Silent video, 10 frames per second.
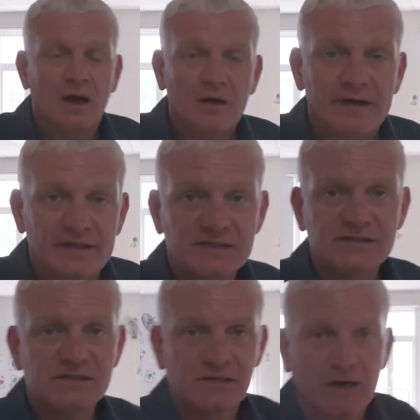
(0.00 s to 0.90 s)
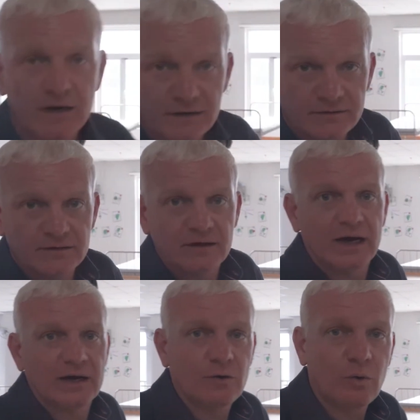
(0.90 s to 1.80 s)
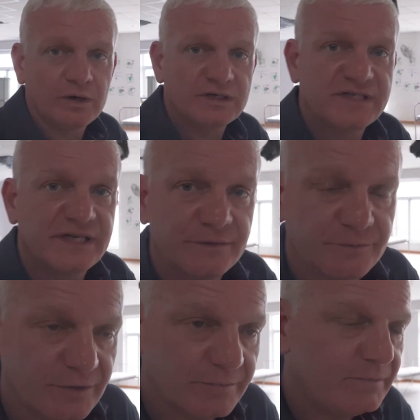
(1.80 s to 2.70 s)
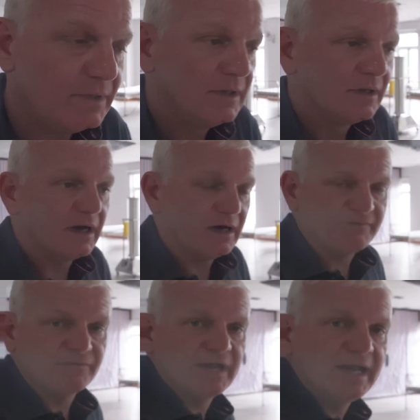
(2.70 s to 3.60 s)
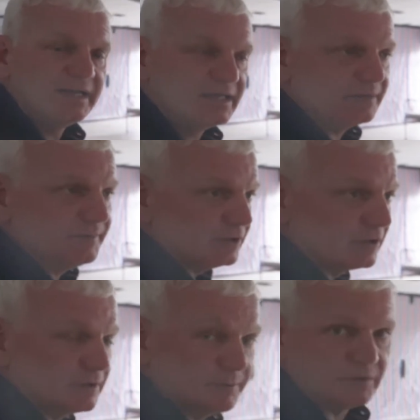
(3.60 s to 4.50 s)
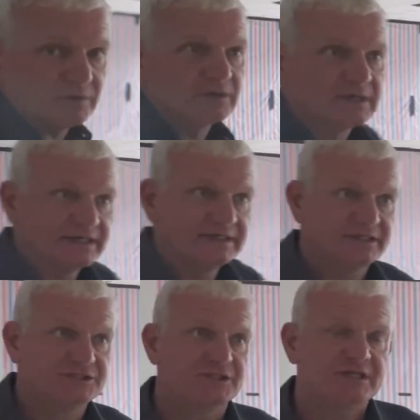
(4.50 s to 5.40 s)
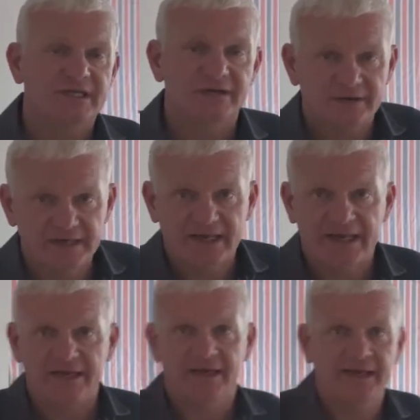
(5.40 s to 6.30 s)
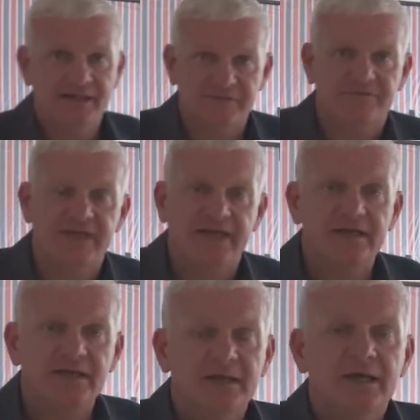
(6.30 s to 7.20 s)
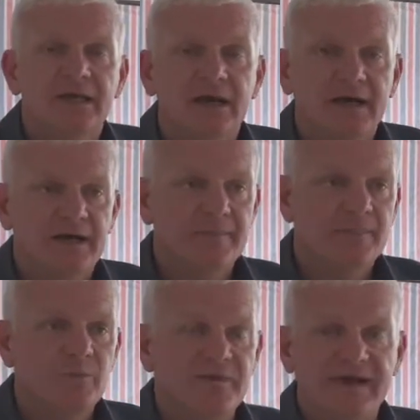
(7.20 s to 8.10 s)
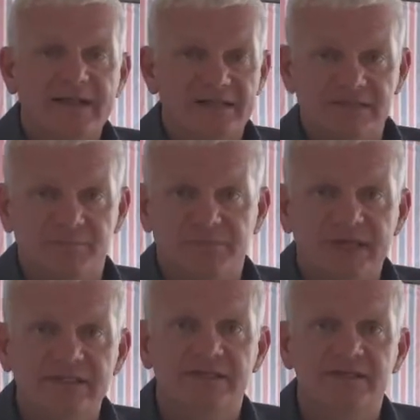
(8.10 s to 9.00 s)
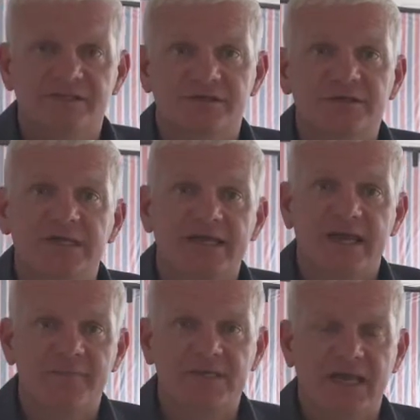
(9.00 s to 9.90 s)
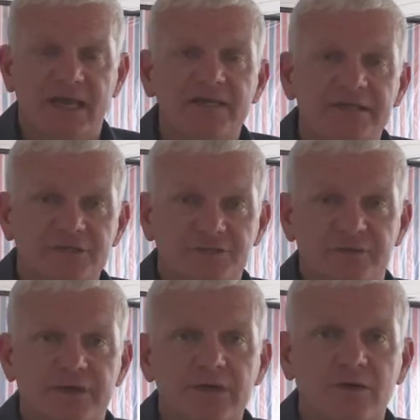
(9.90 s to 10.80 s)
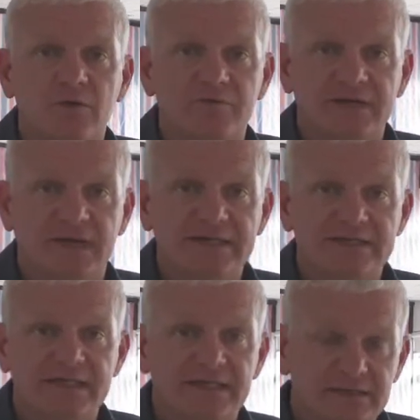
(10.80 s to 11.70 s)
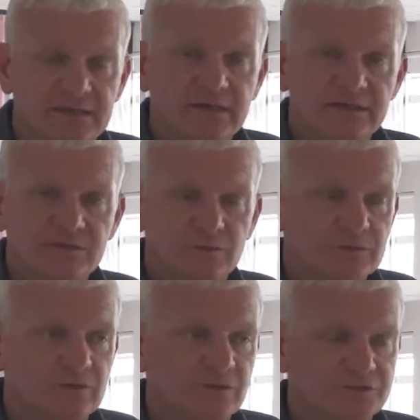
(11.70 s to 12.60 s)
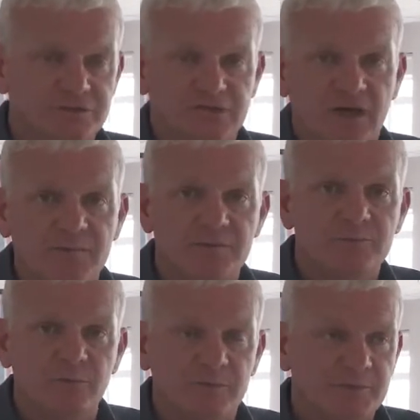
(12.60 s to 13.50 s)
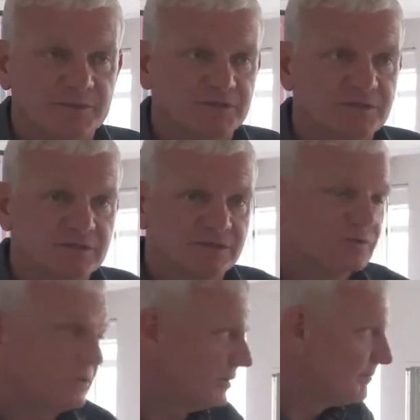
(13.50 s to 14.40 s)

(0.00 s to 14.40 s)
All right, this is our uh, quarantine room uh, for any communicable condition here at AISVN. Uh, we've had this in place and it certainly came in handy during COVID-19 school closure time and when we returned to school.